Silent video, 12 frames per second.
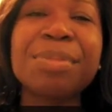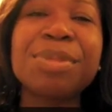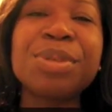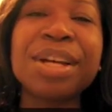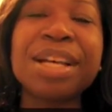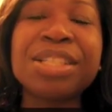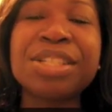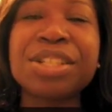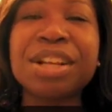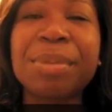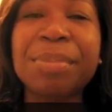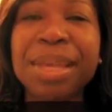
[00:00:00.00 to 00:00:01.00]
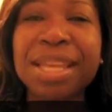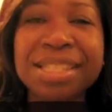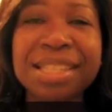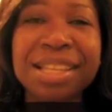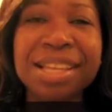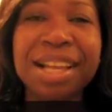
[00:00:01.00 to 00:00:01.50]
You guys are
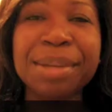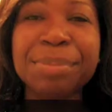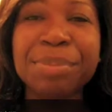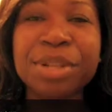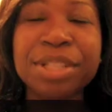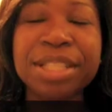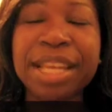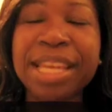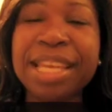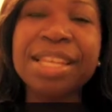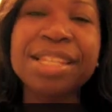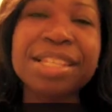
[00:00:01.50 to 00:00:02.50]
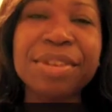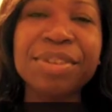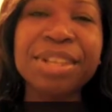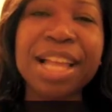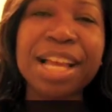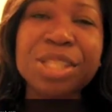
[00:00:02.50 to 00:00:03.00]
amazing. I appreciate each and
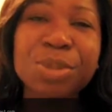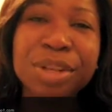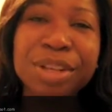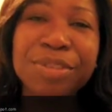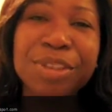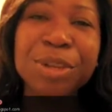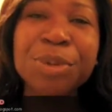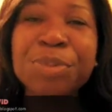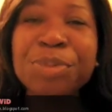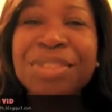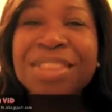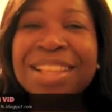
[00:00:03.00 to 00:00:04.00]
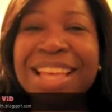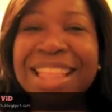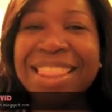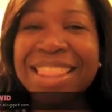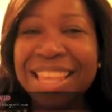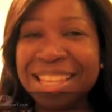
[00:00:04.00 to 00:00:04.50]
every last one of you.
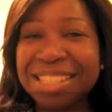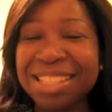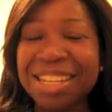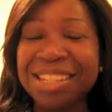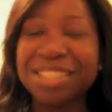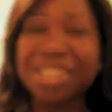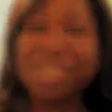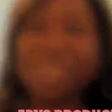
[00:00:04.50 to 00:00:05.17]
Thanks, and I'll see